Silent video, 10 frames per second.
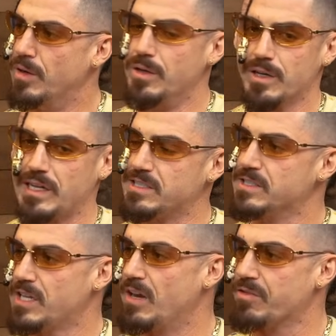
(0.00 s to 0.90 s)
That's
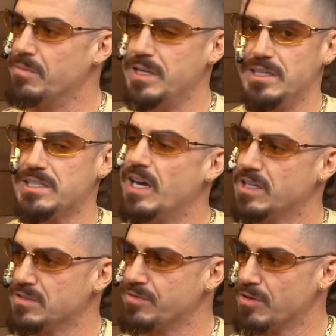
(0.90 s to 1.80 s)
insane for me to say.
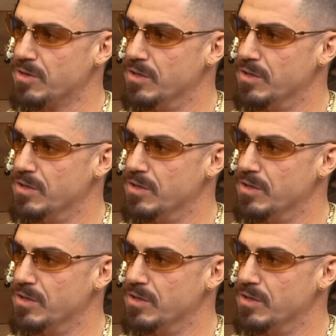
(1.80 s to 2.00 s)
It doesn't feel